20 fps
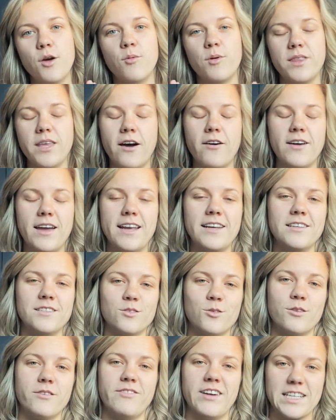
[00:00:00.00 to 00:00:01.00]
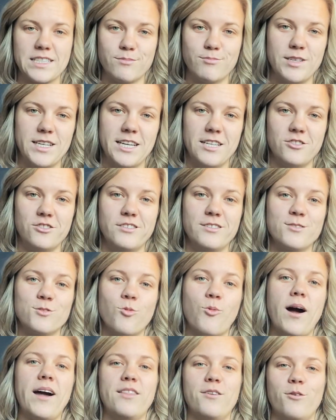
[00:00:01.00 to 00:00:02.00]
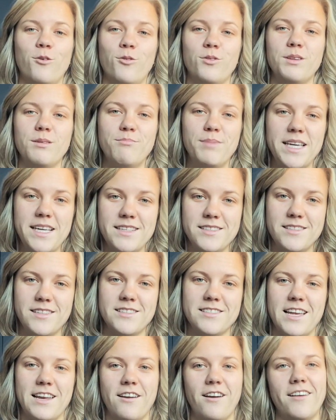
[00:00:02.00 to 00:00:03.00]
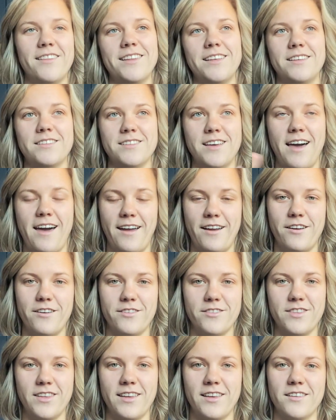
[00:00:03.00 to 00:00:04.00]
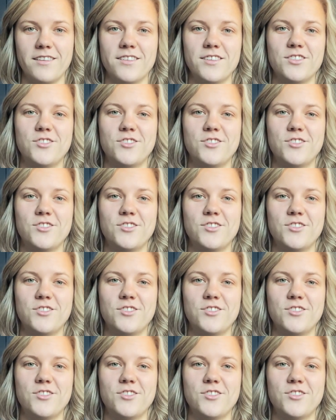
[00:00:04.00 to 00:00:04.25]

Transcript: without any sort of explanation as to why they're only pieces and not the entire thing.